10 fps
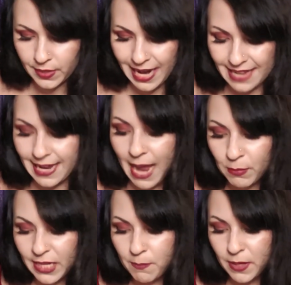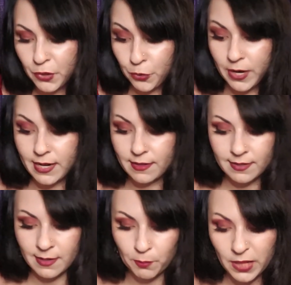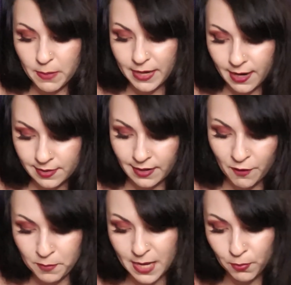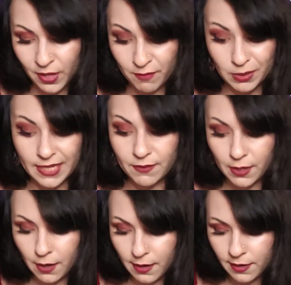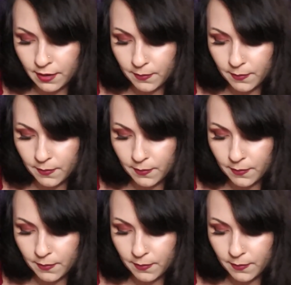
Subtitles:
Has Emily been created simply because enough people have believed in her?